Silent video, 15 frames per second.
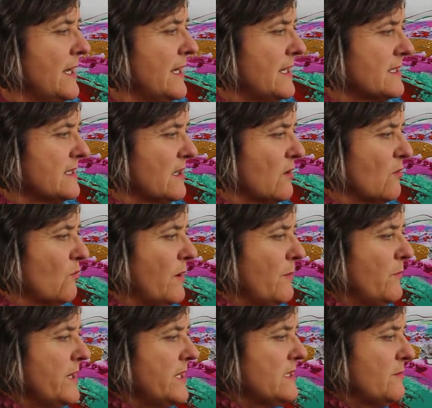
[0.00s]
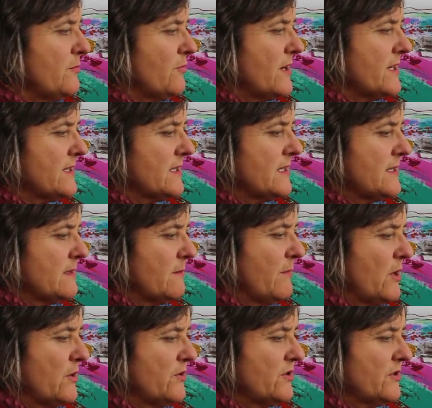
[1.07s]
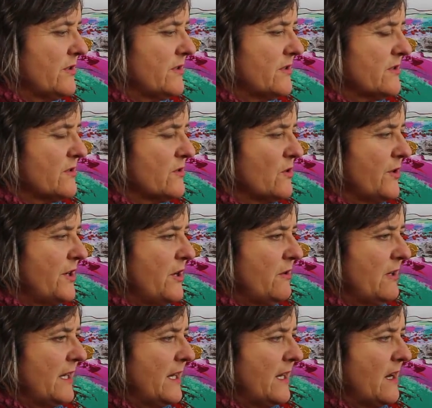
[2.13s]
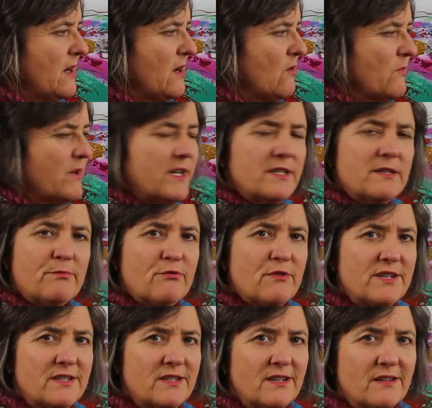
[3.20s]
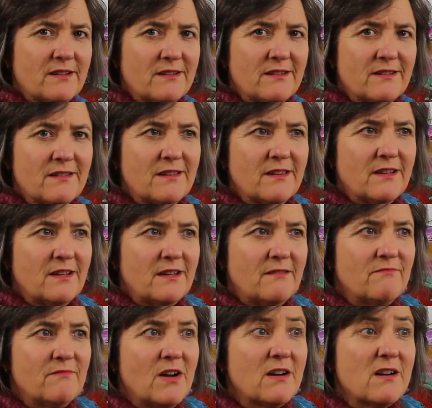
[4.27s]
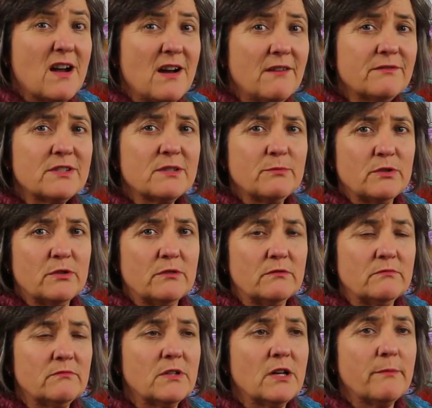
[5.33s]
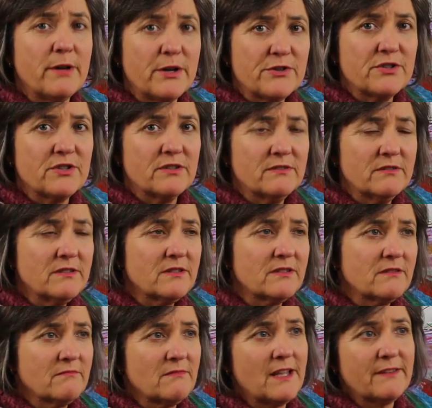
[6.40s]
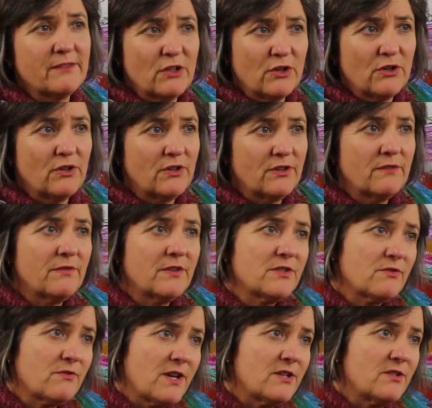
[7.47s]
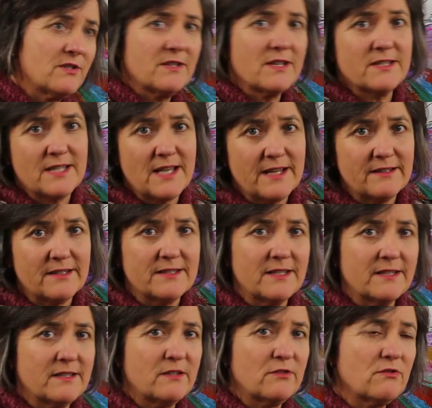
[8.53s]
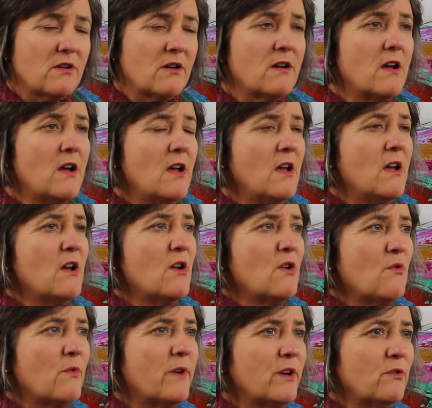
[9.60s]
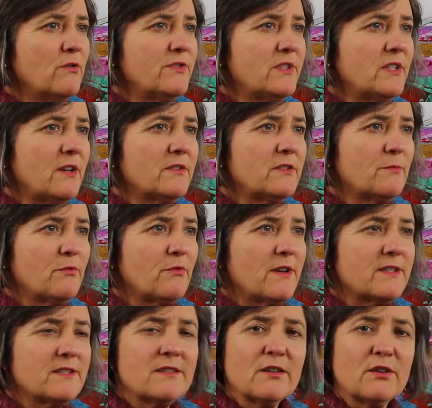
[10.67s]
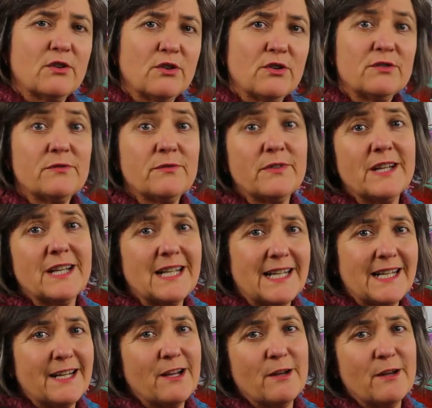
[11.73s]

Is that when we depress these emotions, not only are we depressing the uncomfortable emotions, like the hurt, the frustration, the sadness, etc., we also depress the good feeling